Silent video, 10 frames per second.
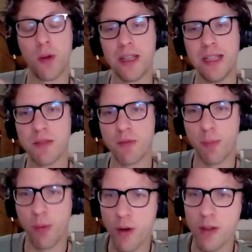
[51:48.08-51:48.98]
who at least
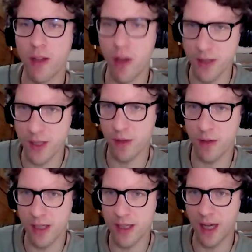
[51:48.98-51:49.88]
report a lot of
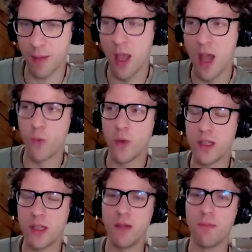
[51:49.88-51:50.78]
screen time, we
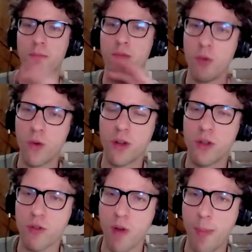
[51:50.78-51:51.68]
see more
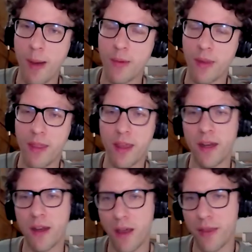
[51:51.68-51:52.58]
dropout than
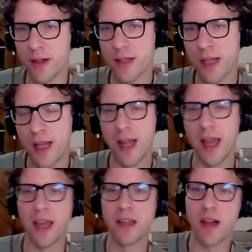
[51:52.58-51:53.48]
in others,
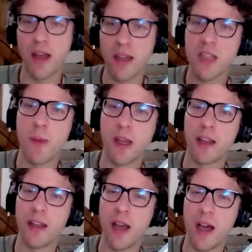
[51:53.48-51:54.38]
and
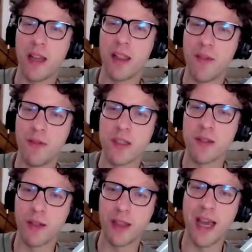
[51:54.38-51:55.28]
unexpectedly high levels
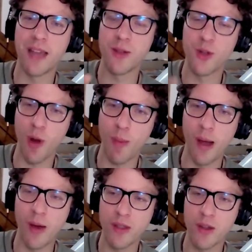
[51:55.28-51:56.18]
of gland
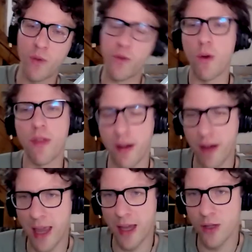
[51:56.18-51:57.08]
dropout for their
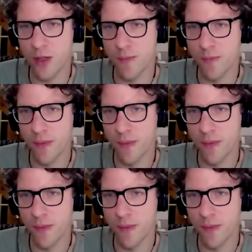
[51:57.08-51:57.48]
age.